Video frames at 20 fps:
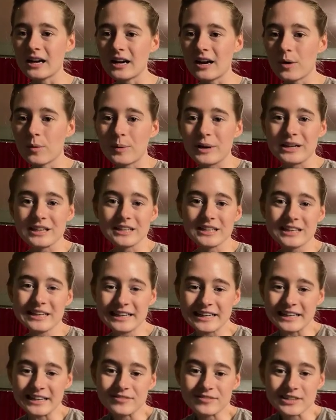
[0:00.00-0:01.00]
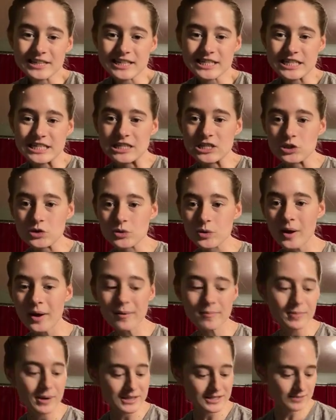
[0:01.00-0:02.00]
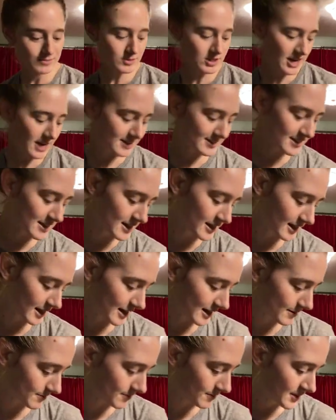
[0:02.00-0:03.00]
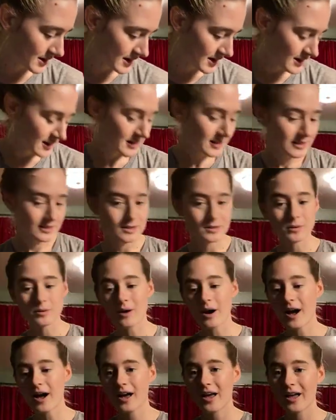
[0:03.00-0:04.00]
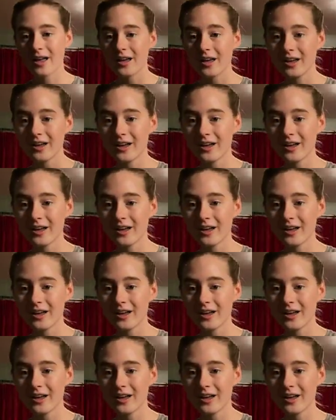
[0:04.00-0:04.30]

weekly invitation to make some jazz. So I